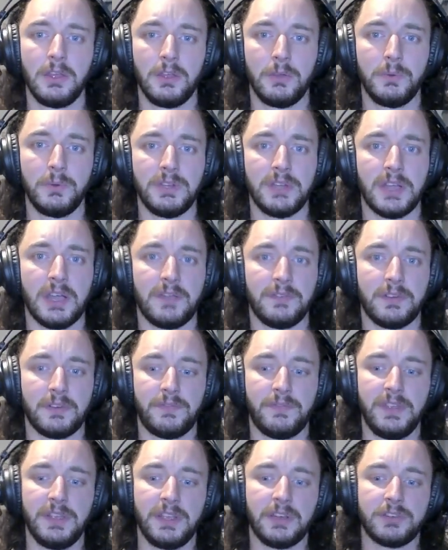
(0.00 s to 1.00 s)
when you have your
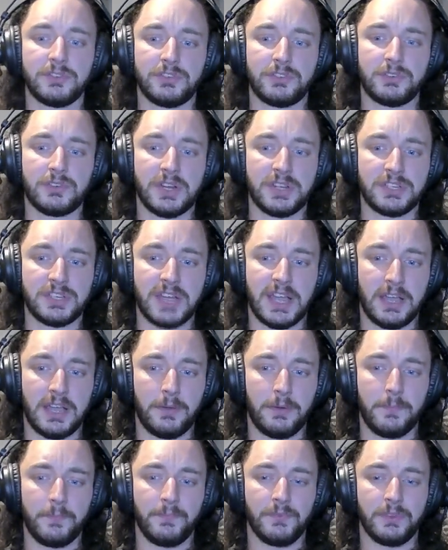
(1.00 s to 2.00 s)
fingers stretch
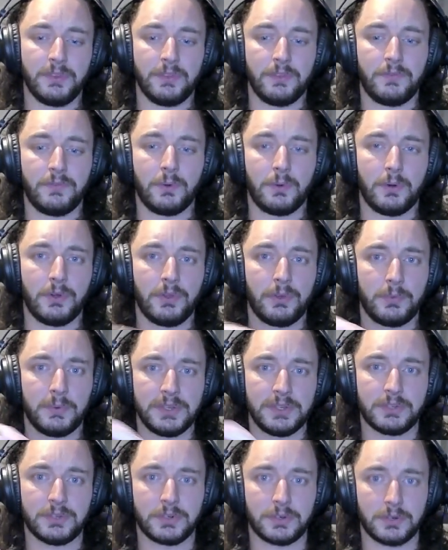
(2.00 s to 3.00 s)
out for the
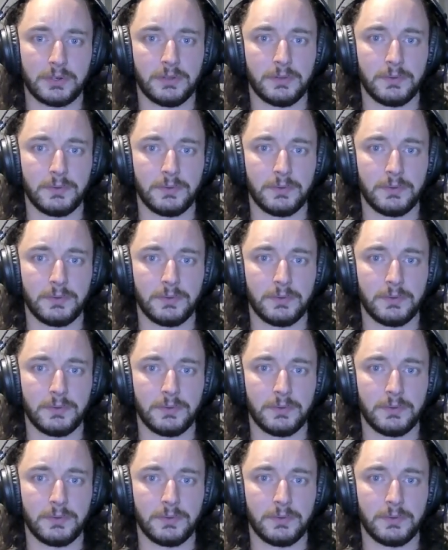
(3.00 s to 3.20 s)
wrist curl,